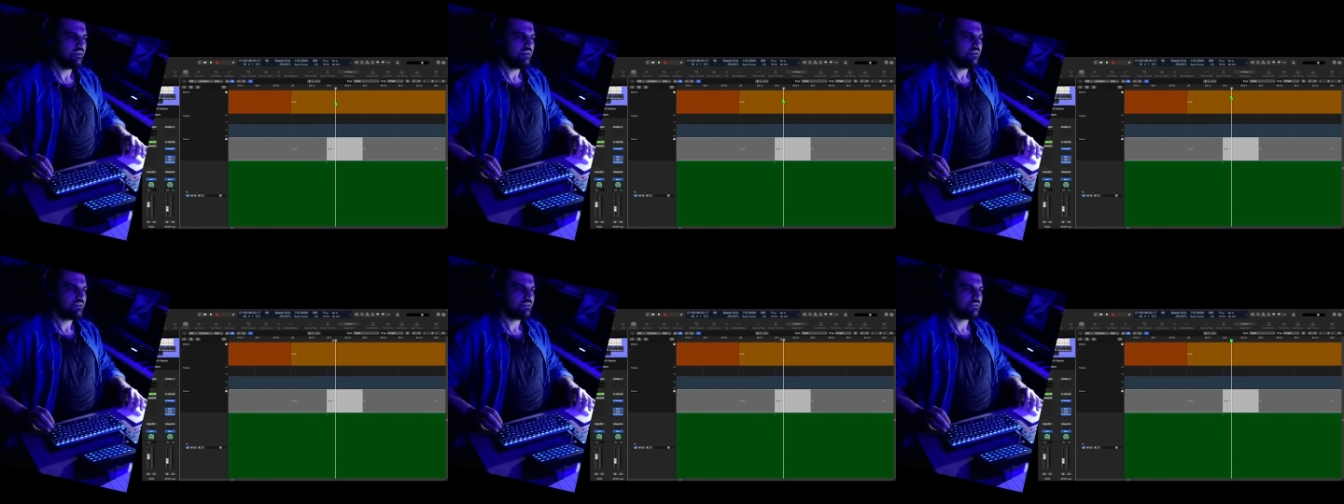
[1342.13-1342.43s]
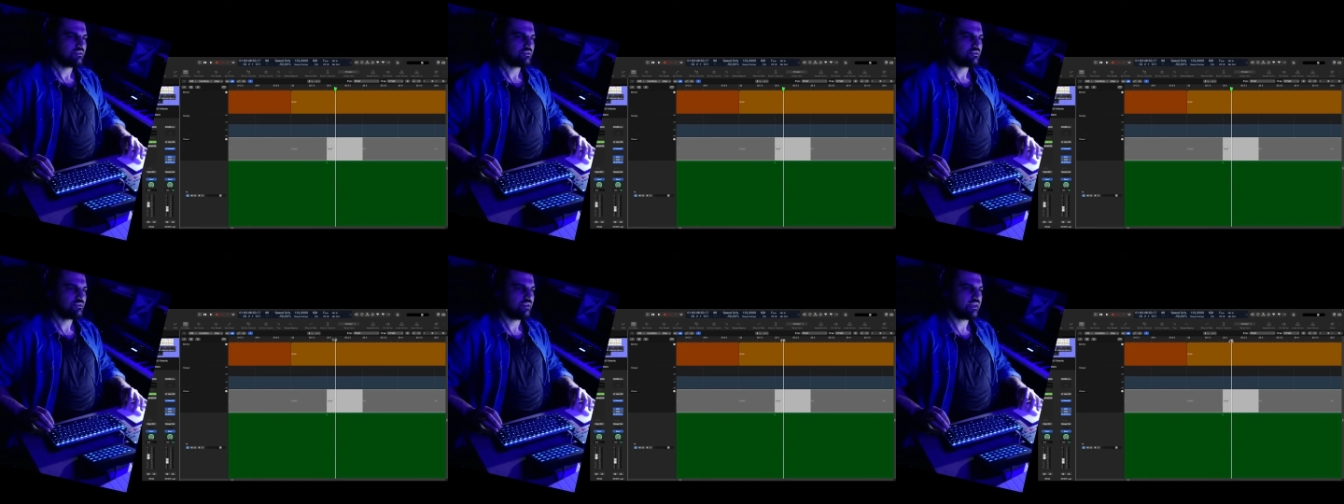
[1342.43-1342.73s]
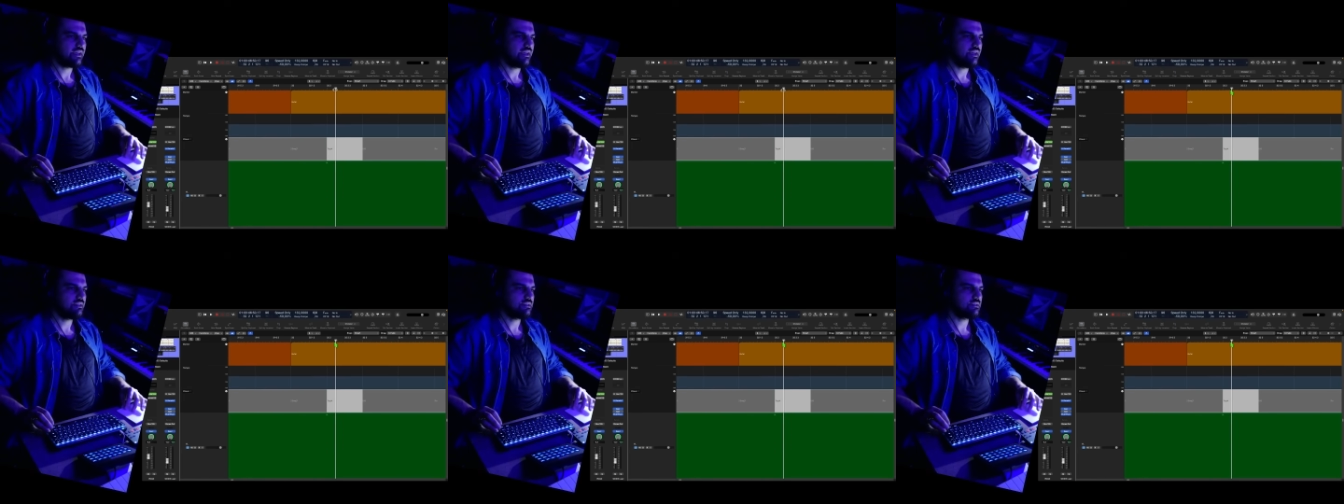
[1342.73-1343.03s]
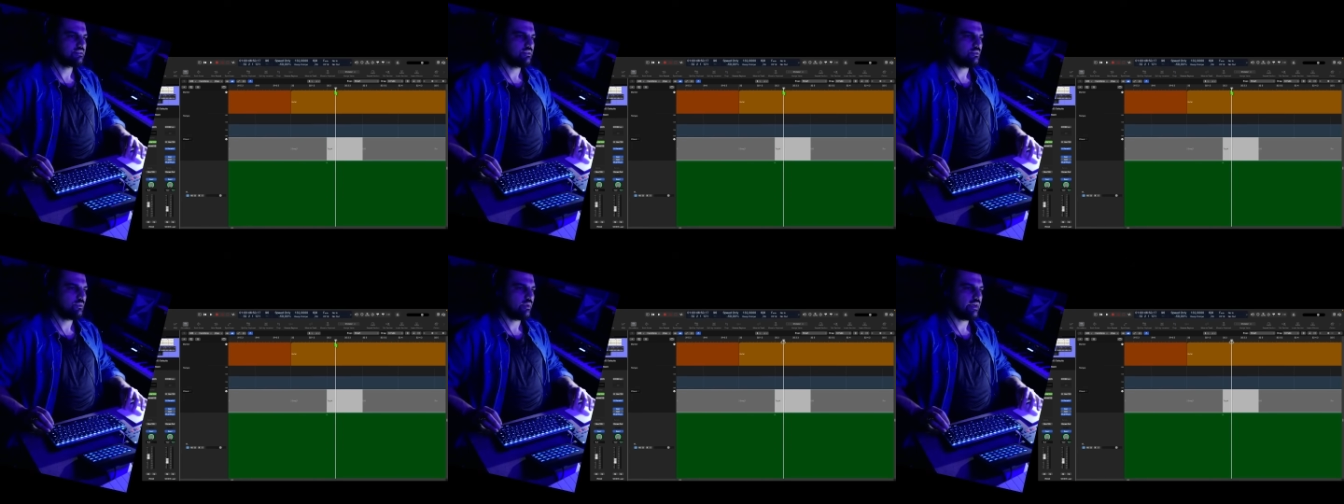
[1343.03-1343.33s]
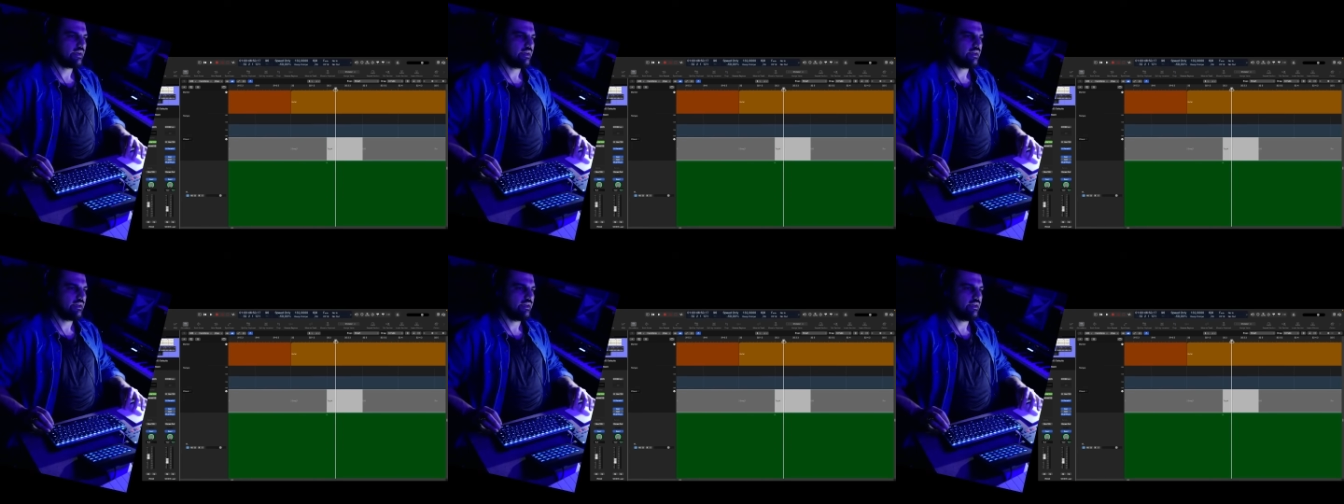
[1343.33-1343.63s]
So I can't see where
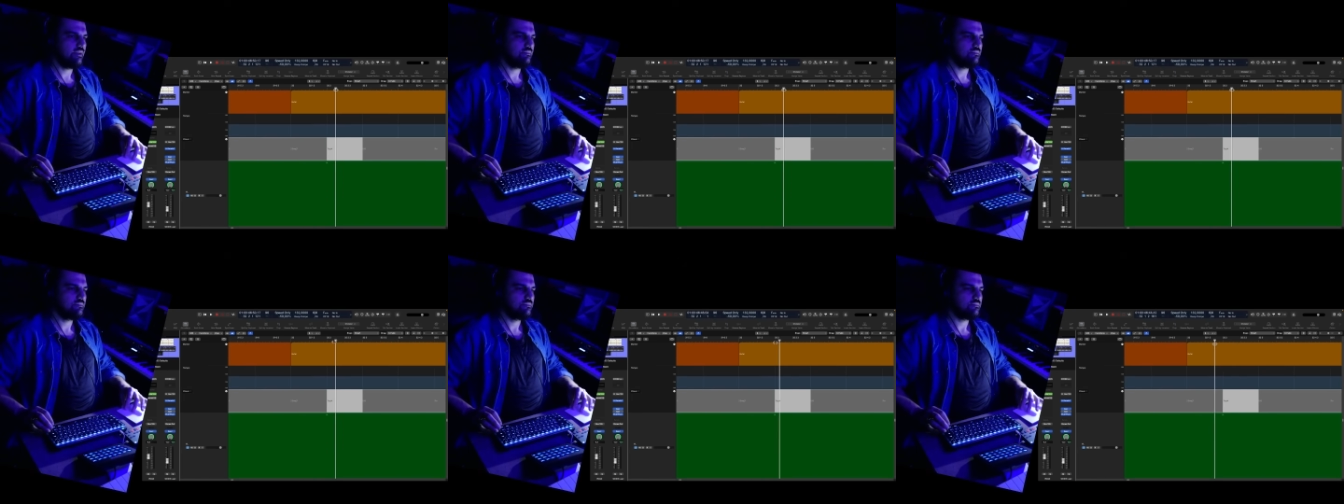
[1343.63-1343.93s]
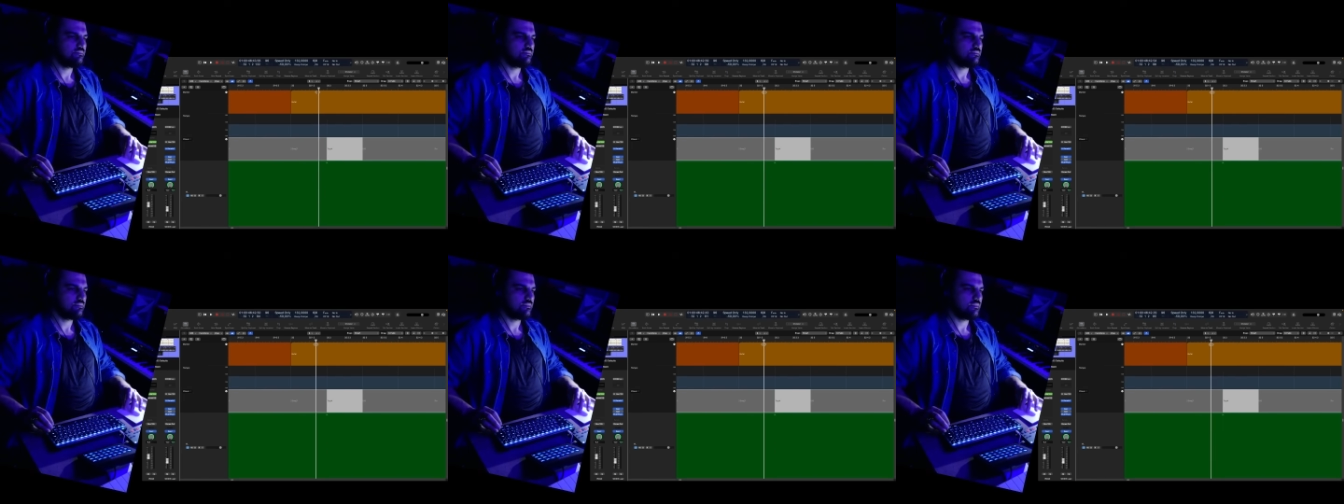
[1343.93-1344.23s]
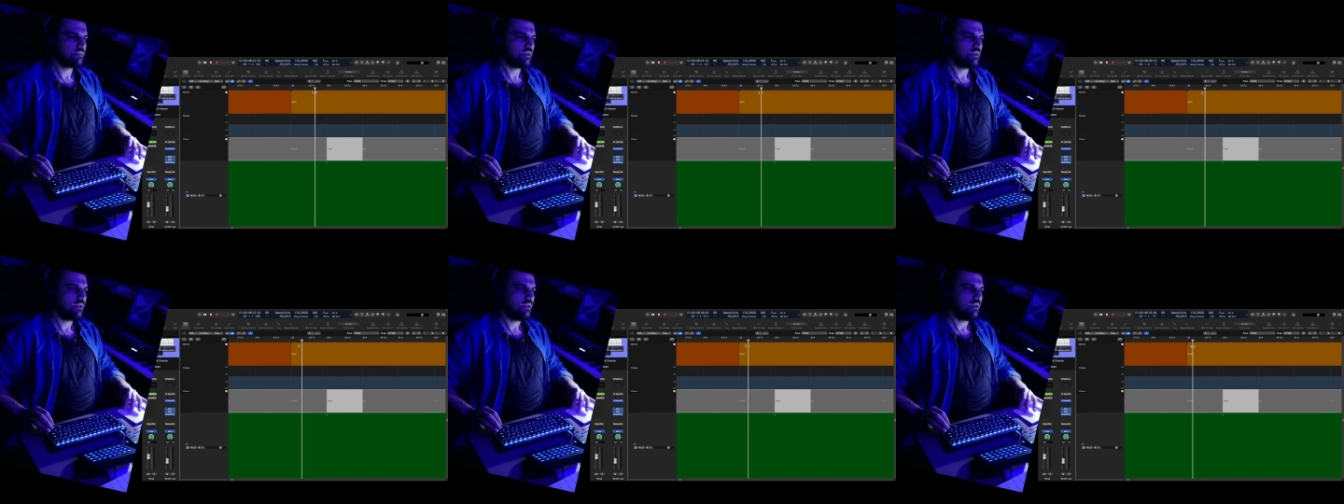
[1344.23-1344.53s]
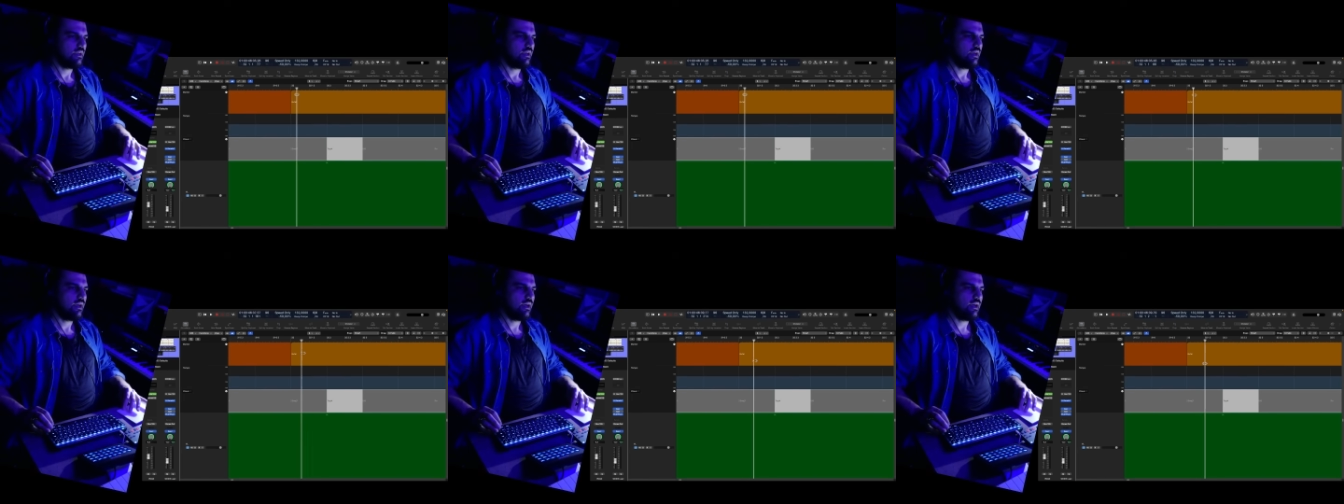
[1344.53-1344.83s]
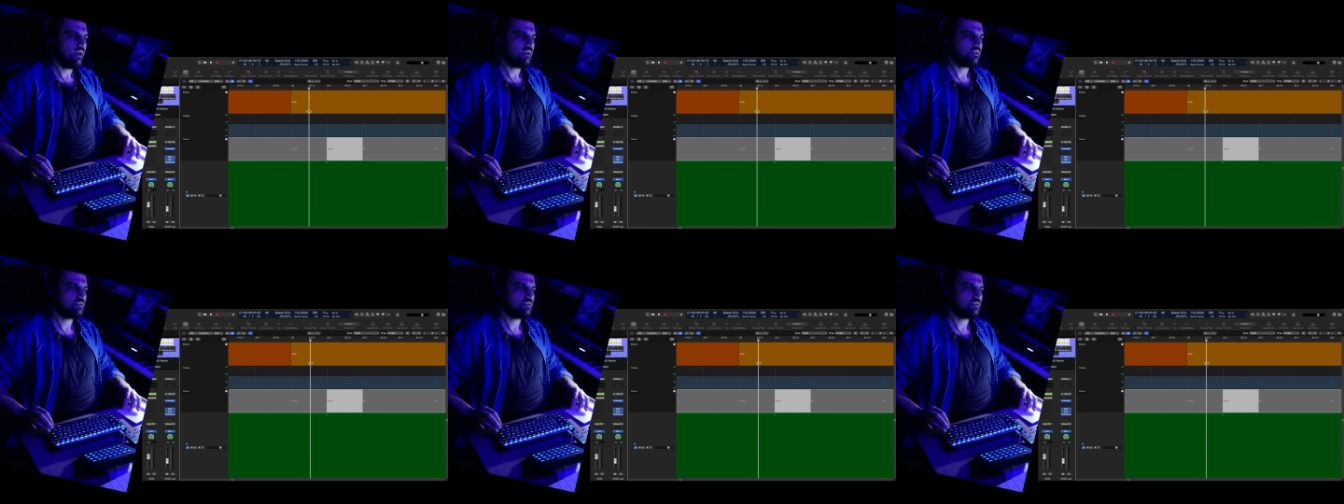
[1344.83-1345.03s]
I am.